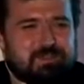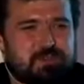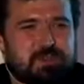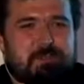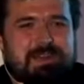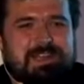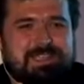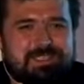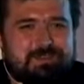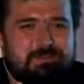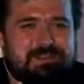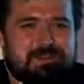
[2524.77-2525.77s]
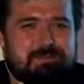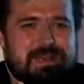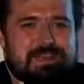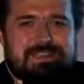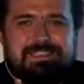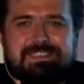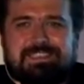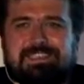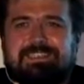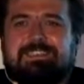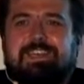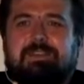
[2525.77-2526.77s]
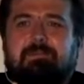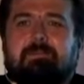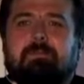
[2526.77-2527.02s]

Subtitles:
the place where the badness is. Yeah.